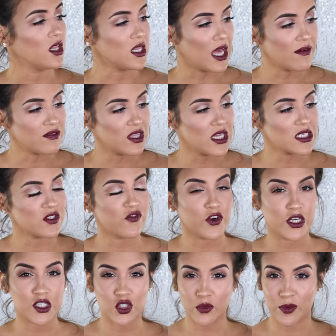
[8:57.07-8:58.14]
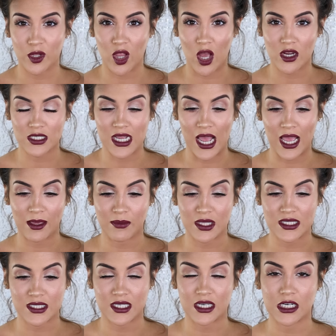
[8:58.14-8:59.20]
loved this for a super long time
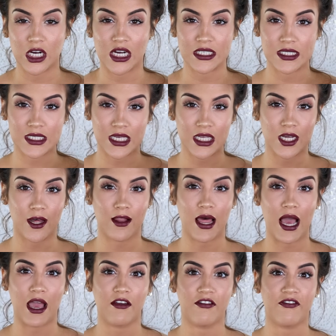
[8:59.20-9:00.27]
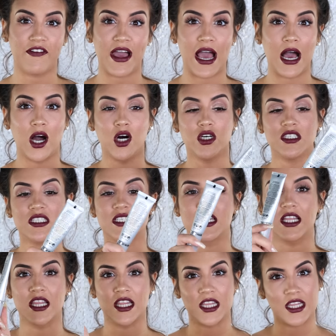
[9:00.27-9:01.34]
this year until I found
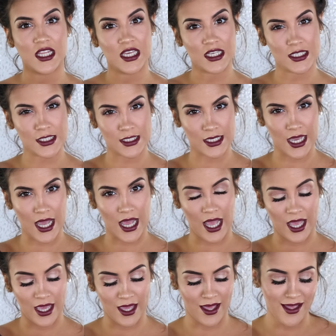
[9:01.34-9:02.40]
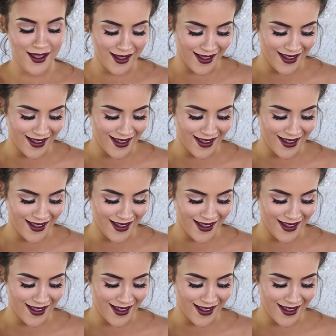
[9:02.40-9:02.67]
this guy